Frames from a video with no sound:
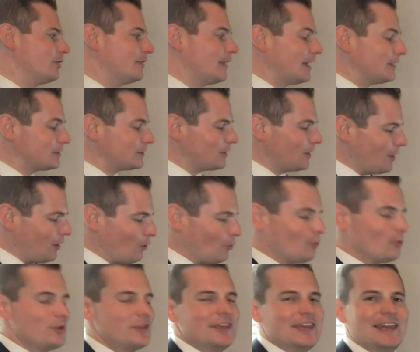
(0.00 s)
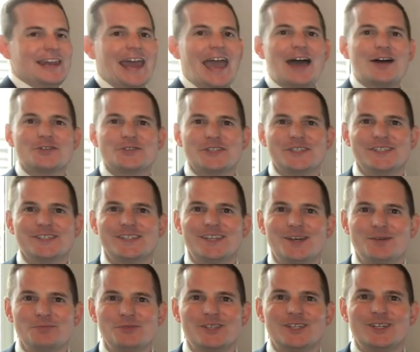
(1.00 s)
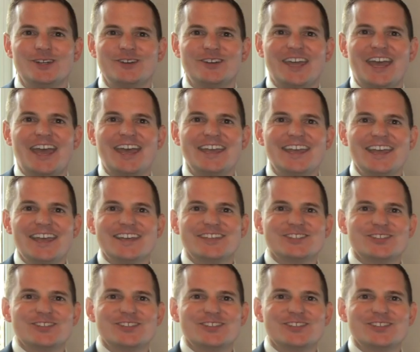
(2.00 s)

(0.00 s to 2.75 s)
and that's where the analysis comes in, okay?